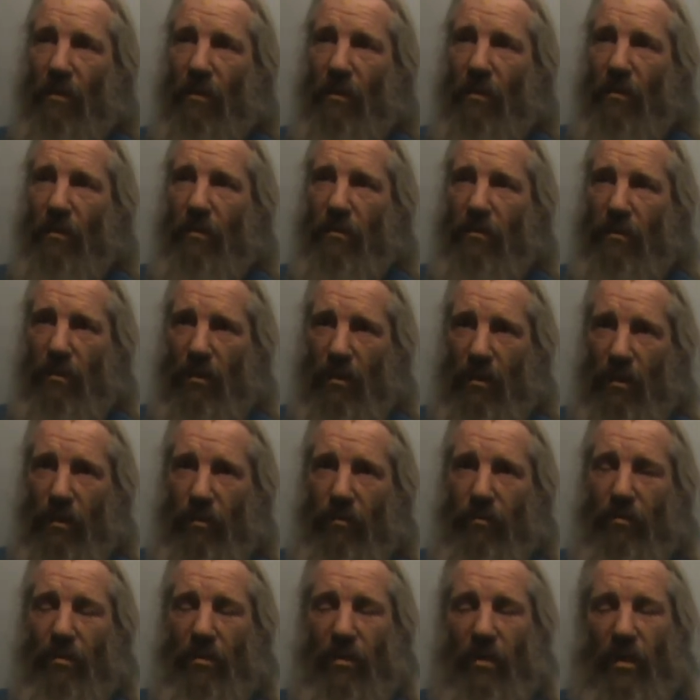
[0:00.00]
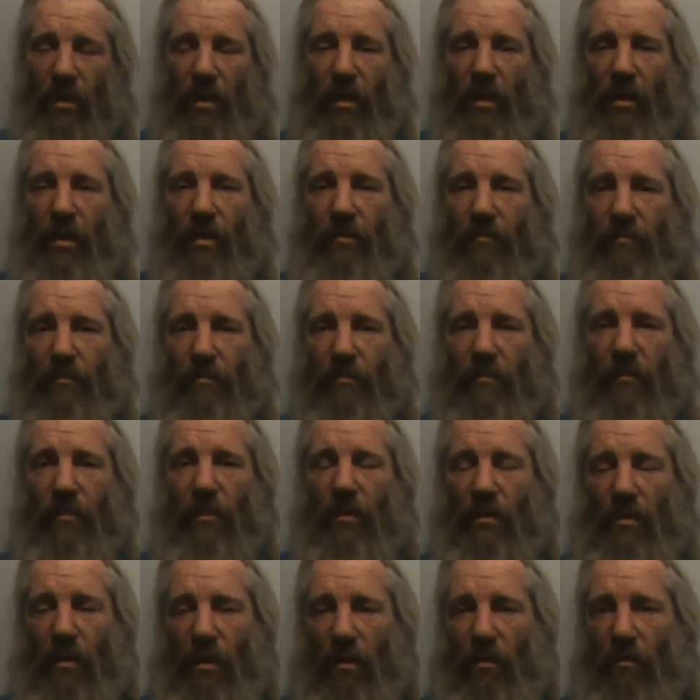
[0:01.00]
So yeah,
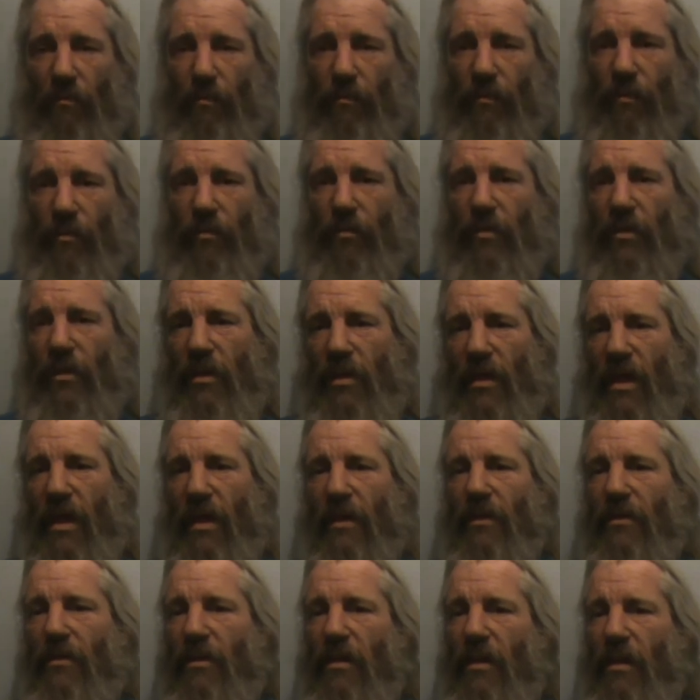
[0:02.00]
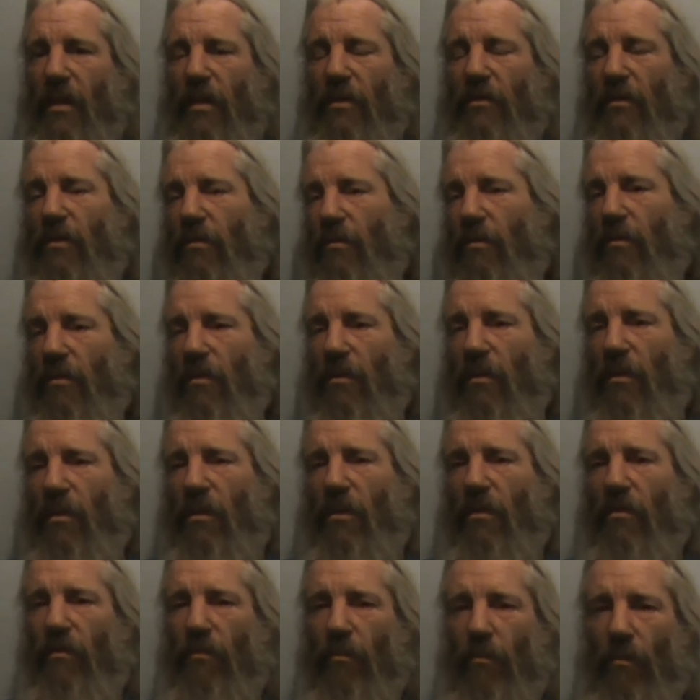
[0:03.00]
so Brewer Select, yeah, it's
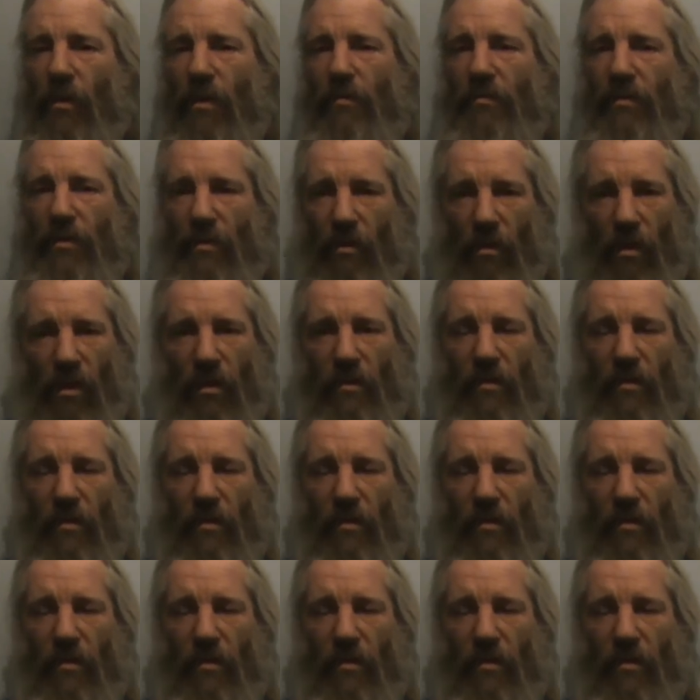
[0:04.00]
another website.